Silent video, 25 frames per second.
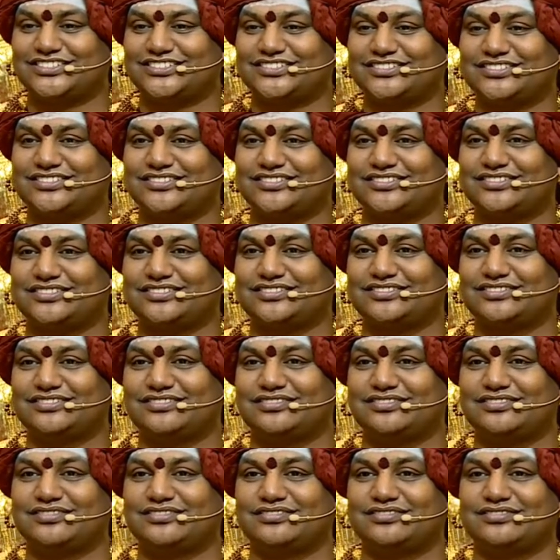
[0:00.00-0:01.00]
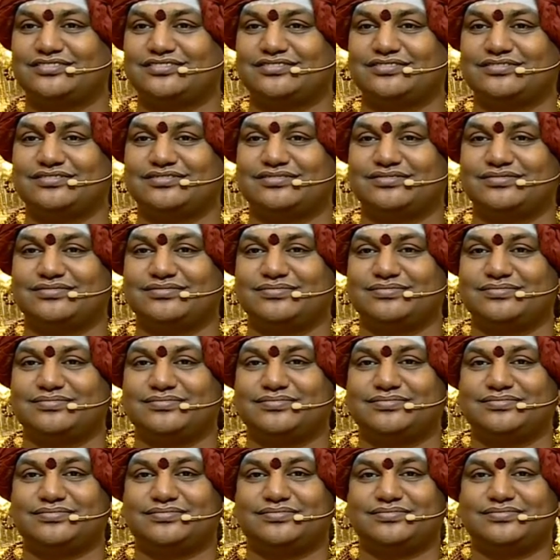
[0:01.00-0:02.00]

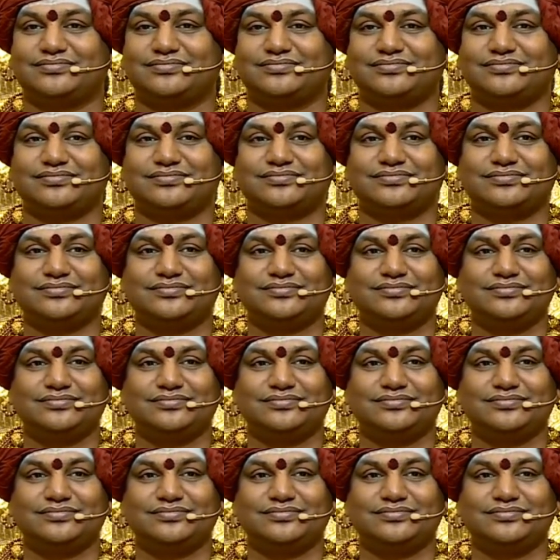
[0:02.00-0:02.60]
[no speech]